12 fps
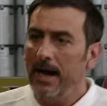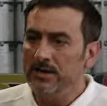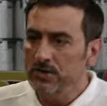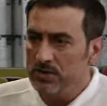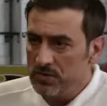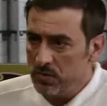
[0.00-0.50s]
I
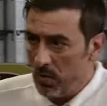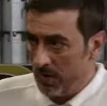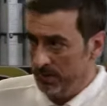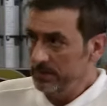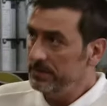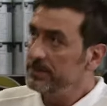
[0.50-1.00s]
just
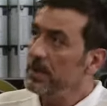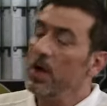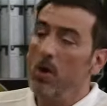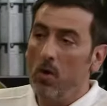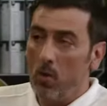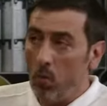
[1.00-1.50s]
want
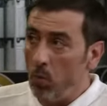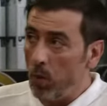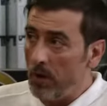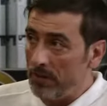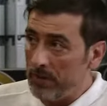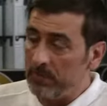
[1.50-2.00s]

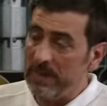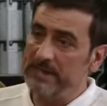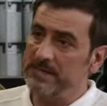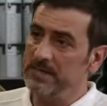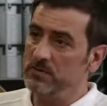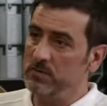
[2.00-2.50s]
what the place is